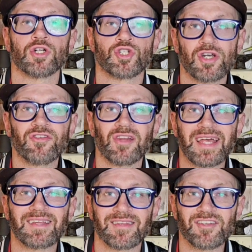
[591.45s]
just
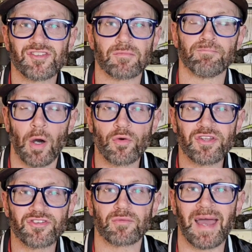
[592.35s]
like this, some
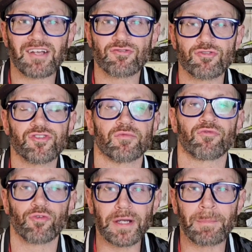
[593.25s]
bonus, some extras,
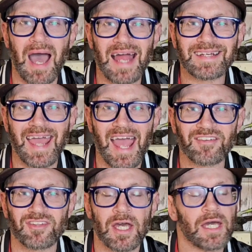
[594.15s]
some free
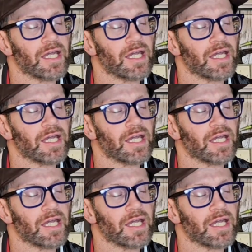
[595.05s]
podcasts.